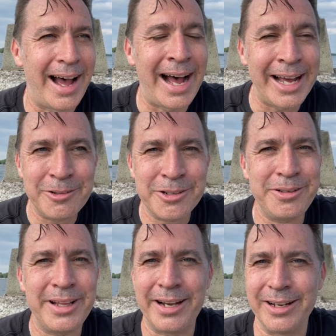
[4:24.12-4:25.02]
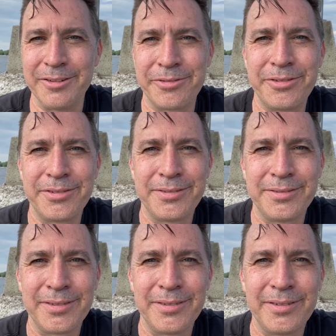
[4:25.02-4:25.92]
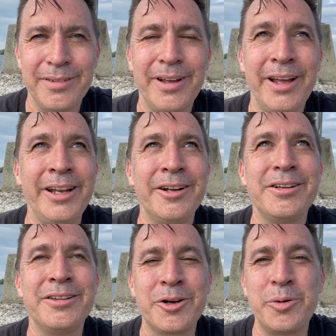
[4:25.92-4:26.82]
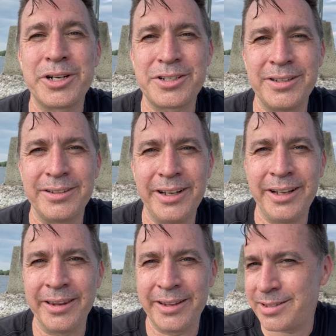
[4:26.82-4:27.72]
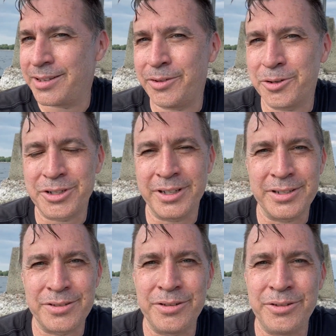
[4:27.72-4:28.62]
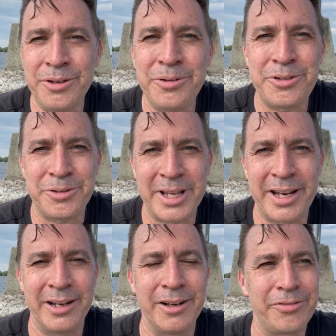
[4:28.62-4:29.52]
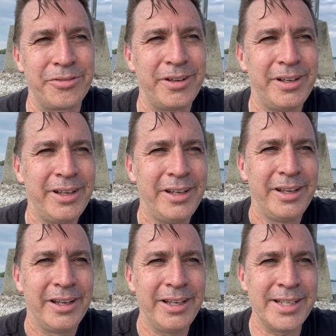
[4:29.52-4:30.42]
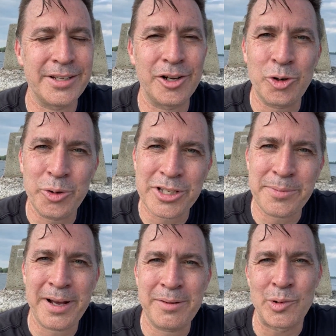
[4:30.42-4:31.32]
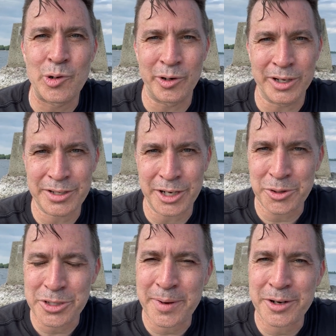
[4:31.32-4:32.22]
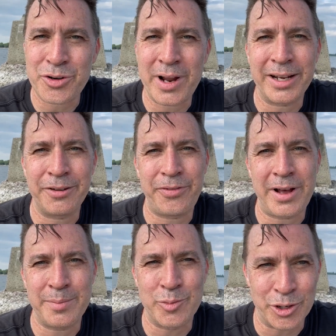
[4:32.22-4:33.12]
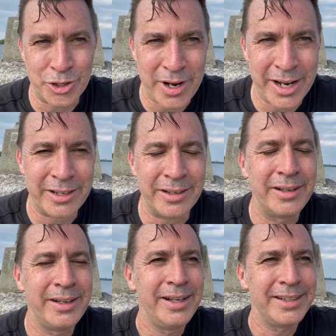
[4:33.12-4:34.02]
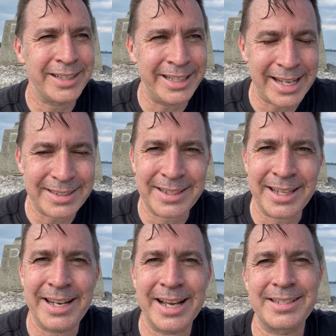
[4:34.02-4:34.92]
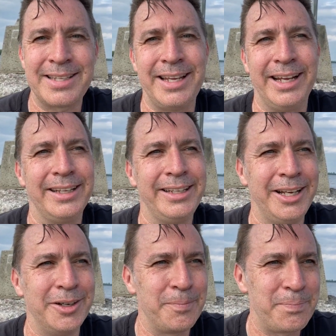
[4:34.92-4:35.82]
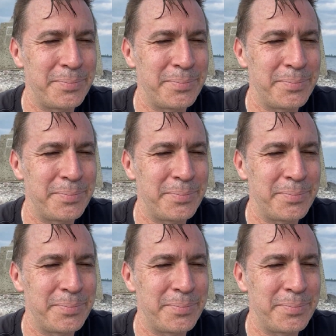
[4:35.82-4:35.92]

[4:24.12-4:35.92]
I don't do that enough. And here, the question in this devotion is, do you do that enough? Is it always about more? Is it always about trying to find more, trying to get to the next thing, you know?